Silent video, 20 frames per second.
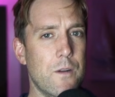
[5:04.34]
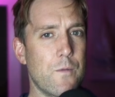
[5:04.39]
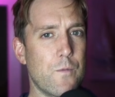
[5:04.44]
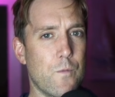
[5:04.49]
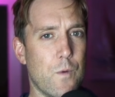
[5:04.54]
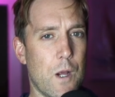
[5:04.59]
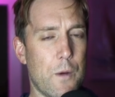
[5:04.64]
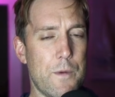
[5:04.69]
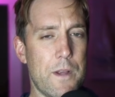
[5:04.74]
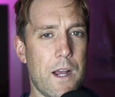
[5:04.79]

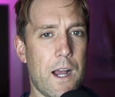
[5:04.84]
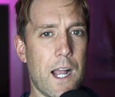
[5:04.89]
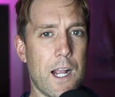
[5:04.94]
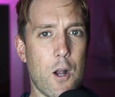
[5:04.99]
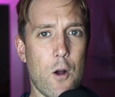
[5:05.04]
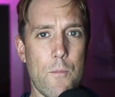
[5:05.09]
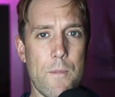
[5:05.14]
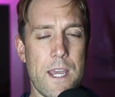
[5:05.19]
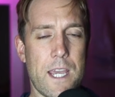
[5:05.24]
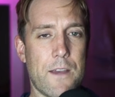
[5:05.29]
Why don't I
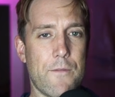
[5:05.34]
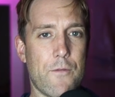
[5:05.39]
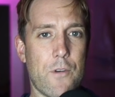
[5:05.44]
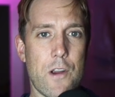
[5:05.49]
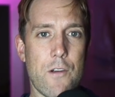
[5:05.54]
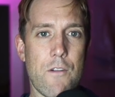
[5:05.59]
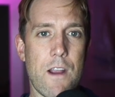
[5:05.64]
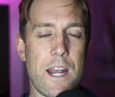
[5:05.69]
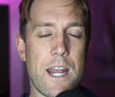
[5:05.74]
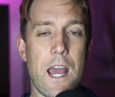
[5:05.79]
go make it for
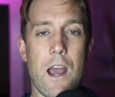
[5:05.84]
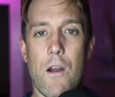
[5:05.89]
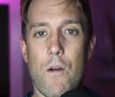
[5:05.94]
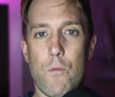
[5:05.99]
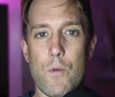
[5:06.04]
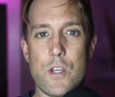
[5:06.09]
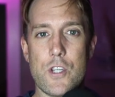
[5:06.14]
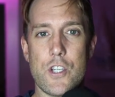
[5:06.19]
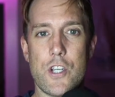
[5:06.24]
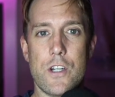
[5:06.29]
you right now? Or
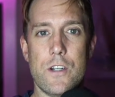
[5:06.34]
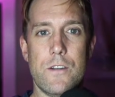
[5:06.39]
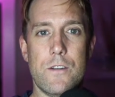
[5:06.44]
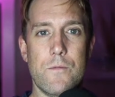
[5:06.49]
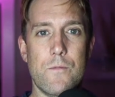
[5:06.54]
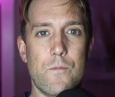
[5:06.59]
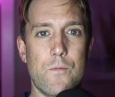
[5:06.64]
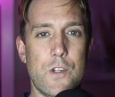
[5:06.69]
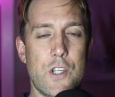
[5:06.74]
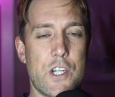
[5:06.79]
we should
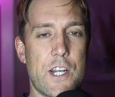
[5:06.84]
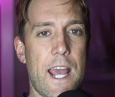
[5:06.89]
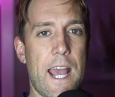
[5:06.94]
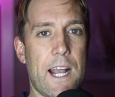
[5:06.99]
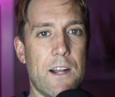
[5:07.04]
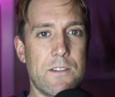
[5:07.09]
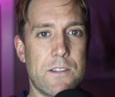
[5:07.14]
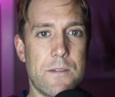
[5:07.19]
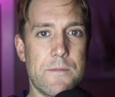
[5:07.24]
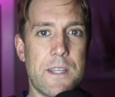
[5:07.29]
hang
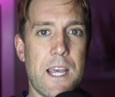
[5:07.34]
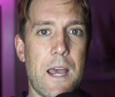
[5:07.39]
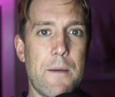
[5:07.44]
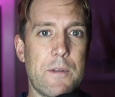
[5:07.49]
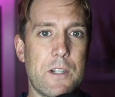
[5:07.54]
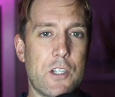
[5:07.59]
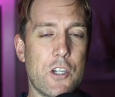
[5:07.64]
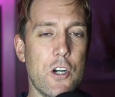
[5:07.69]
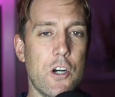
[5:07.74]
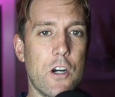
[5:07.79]
out sometime
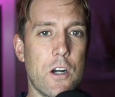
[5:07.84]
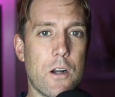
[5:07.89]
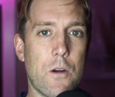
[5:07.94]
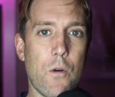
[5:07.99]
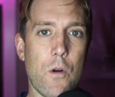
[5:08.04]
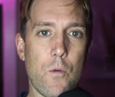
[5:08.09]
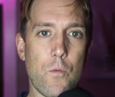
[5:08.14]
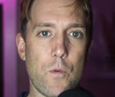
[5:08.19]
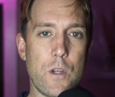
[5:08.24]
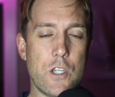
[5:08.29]
and cook,
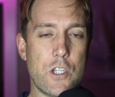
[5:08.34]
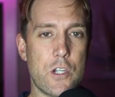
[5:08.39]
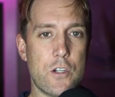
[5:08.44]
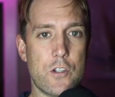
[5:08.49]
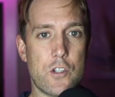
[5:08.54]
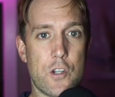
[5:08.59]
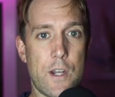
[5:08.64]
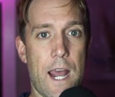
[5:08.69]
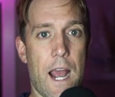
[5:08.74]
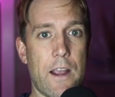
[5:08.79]
or we should.
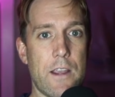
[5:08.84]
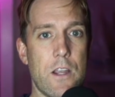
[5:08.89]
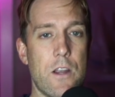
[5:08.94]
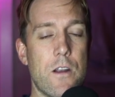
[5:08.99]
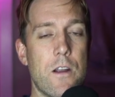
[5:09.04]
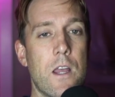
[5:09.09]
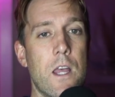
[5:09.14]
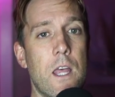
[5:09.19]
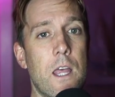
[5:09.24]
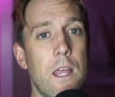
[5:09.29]
So now
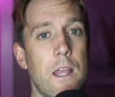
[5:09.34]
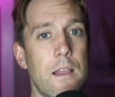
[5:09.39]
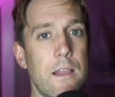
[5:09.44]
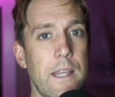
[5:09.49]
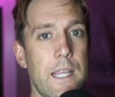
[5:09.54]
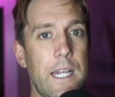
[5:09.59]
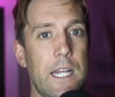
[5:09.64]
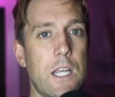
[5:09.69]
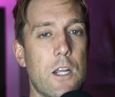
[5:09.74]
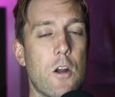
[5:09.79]
you're
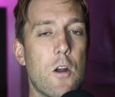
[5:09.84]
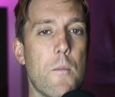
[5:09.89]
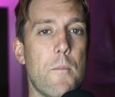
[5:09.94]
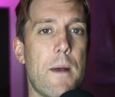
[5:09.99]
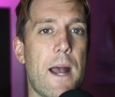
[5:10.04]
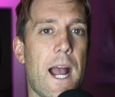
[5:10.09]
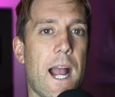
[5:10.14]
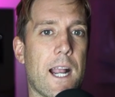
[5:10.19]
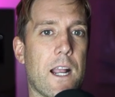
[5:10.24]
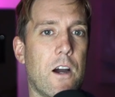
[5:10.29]
leading her
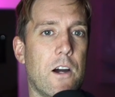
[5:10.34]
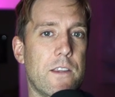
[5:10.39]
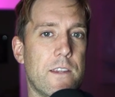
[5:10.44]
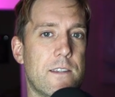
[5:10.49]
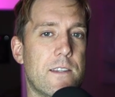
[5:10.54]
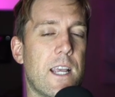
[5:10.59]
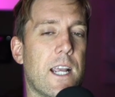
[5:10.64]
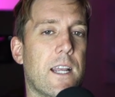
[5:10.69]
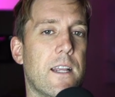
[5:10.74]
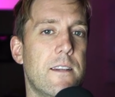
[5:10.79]
back on the
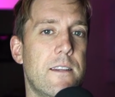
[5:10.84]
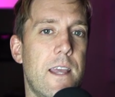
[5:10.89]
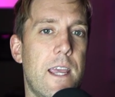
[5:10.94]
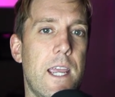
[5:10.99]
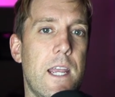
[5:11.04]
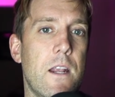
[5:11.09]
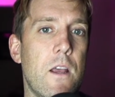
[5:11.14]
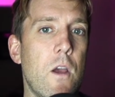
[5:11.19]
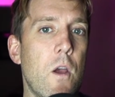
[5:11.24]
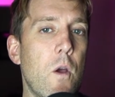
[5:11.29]
second
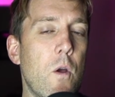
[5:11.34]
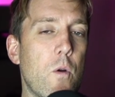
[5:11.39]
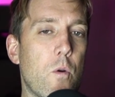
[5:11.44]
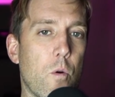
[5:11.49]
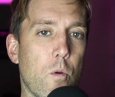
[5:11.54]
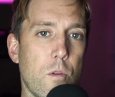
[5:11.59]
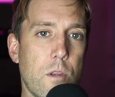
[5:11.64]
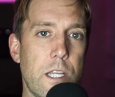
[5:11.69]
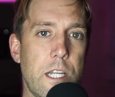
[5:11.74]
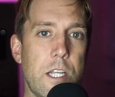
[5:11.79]
date,
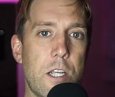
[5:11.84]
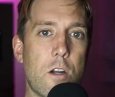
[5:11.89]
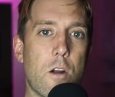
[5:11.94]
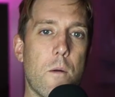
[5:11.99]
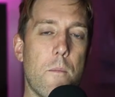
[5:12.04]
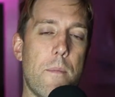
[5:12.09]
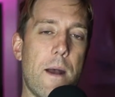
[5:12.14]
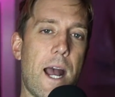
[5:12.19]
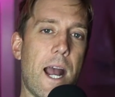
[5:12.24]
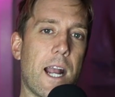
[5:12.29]
or leading her
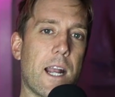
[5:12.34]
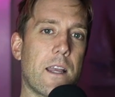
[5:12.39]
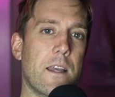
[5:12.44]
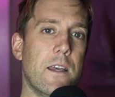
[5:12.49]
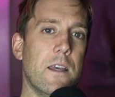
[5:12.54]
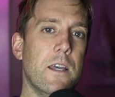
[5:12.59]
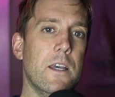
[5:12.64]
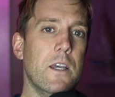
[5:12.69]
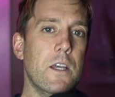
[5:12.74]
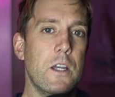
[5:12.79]
back
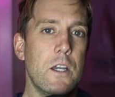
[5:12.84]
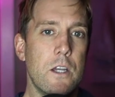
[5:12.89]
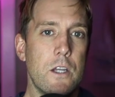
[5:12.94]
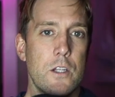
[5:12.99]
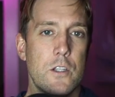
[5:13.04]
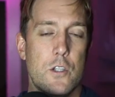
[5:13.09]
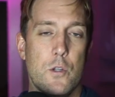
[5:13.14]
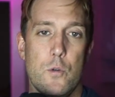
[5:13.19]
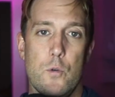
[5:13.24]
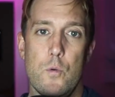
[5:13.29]

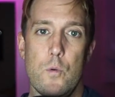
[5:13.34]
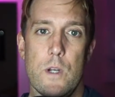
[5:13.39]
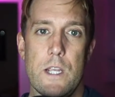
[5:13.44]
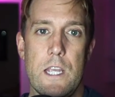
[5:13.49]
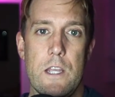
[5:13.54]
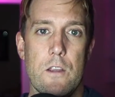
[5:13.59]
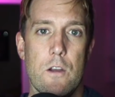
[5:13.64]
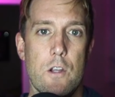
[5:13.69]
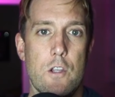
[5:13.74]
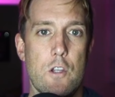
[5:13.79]
to
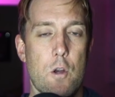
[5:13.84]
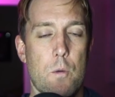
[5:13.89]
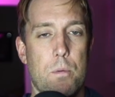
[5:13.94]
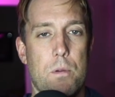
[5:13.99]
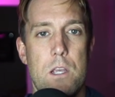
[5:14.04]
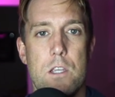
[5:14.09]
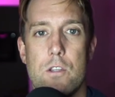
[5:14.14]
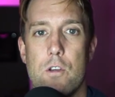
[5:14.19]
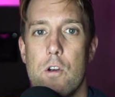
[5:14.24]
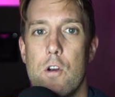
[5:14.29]
either your
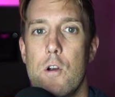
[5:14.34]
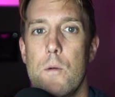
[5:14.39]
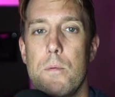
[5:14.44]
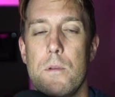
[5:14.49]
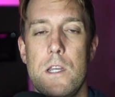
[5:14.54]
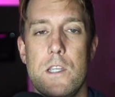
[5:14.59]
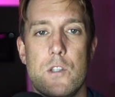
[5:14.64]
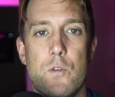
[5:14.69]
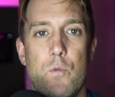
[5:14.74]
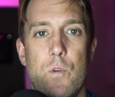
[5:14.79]
place or her
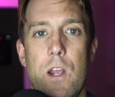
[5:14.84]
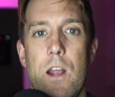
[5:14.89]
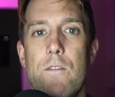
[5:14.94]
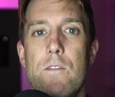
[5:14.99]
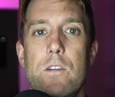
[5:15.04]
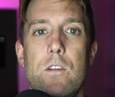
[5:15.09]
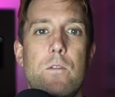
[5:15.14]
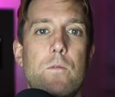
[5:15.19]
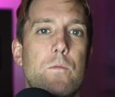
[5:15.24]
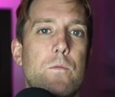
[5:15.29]
place, or whatever
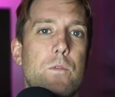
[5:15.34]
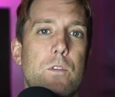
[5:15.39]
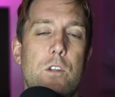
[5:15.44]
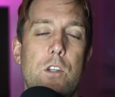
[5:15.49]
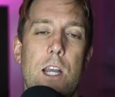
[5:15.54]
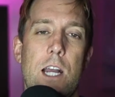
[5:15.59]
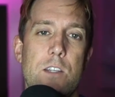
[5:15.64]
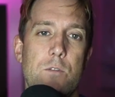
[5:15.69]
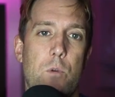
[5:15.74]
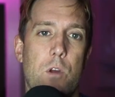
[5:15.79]
you
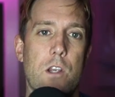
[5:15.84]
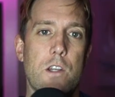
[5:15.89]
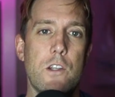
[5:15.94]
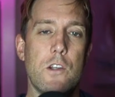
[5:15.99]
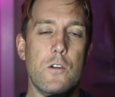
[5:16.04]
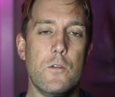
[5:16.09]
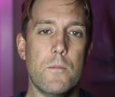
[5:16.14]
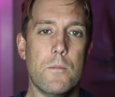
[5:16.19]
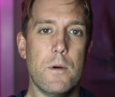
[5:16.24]
guys want to do.